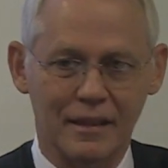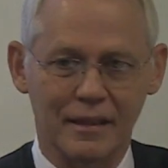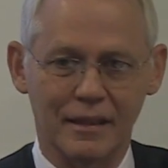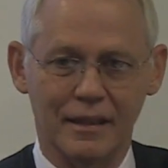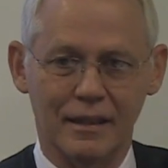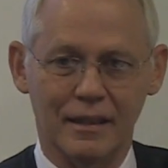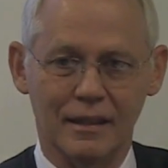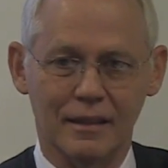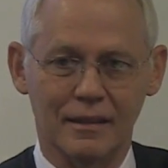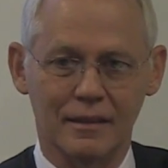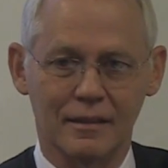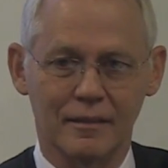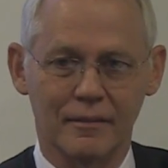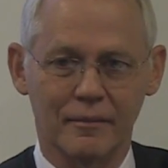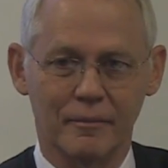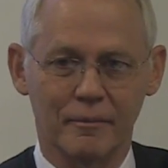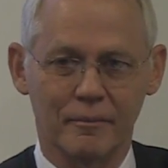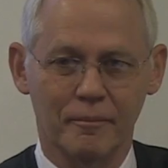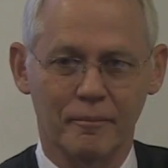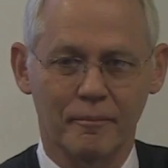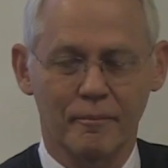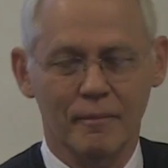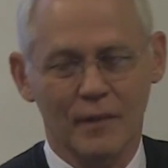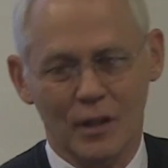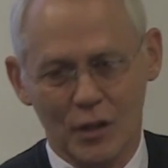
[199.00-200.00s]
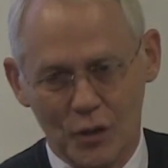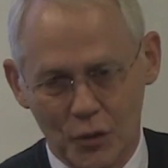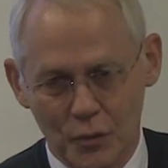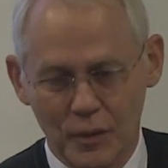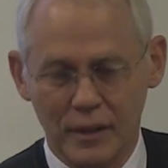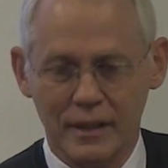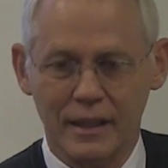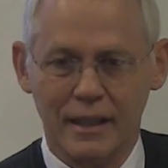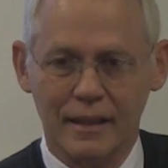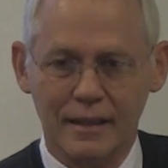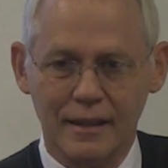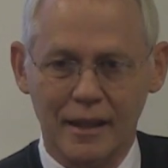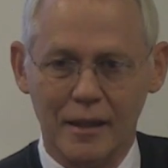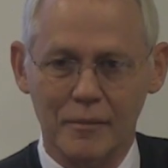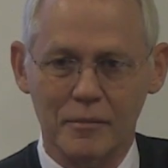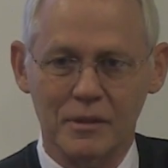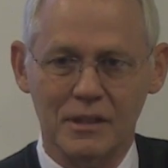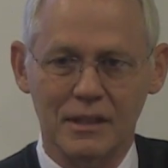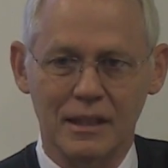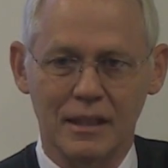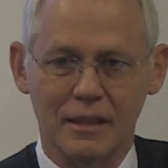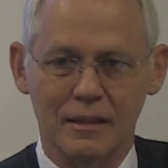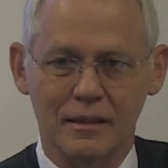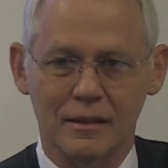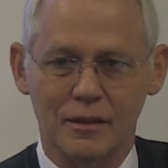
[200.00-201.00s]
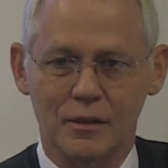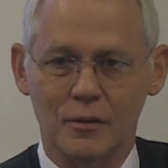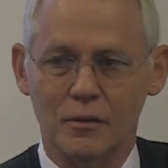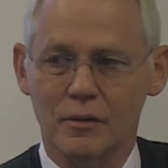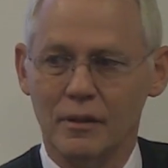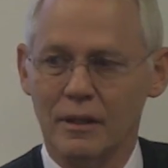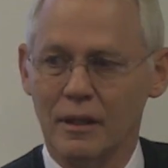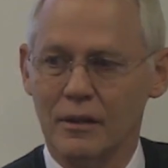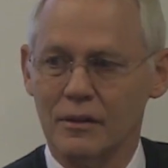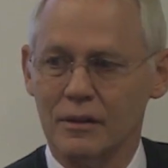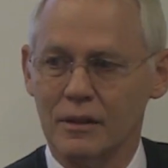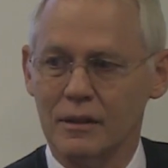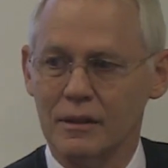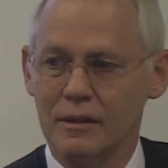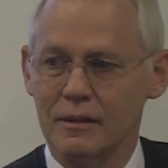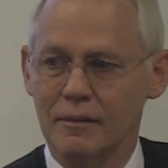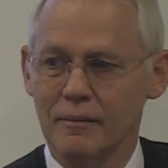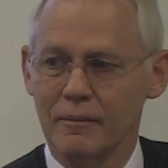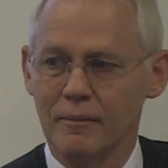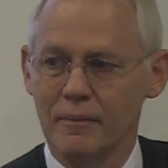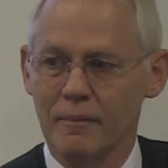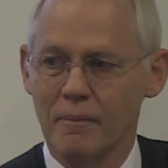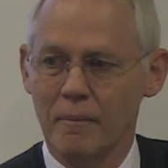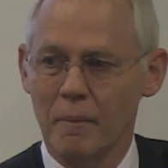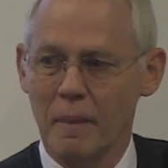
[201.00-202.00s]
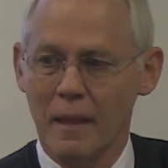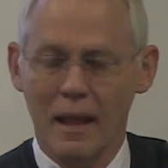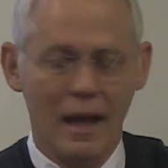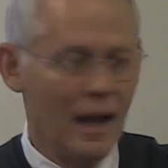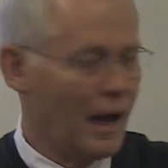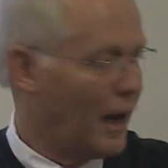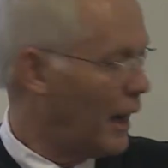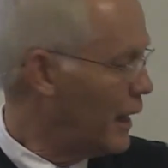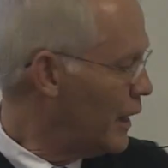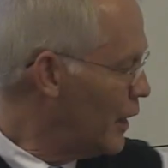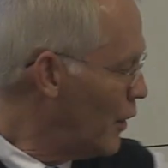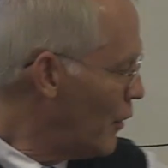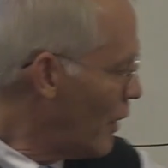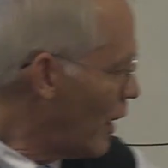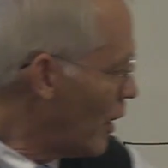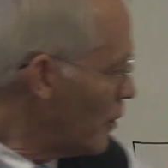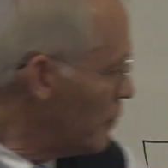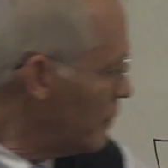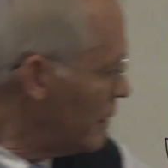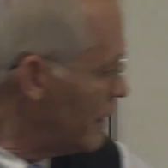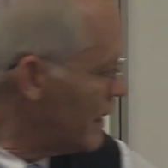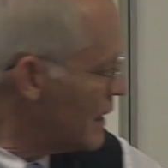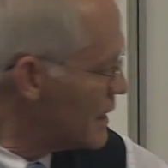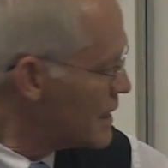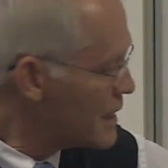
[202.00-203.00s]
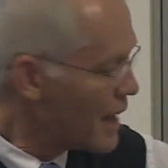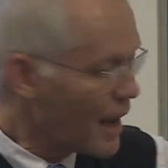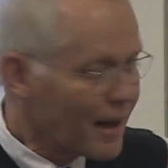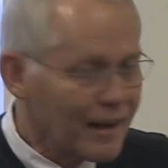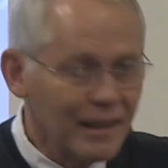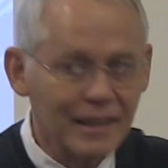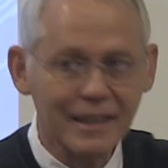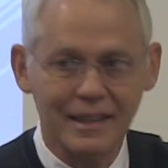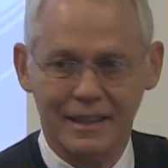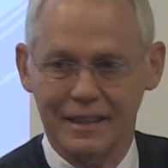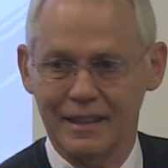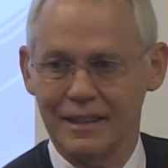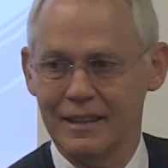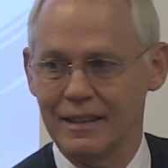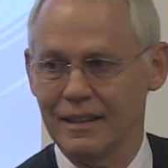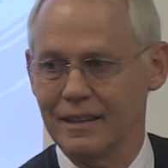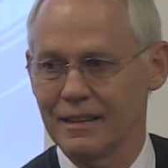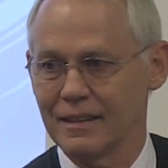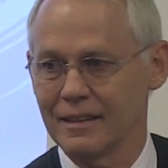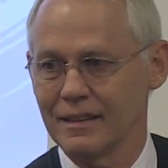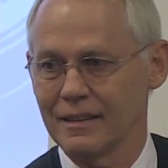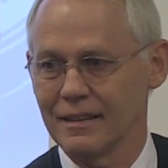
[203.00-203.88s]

I need. 200 times 10, 2,000. I know how many tiles I need.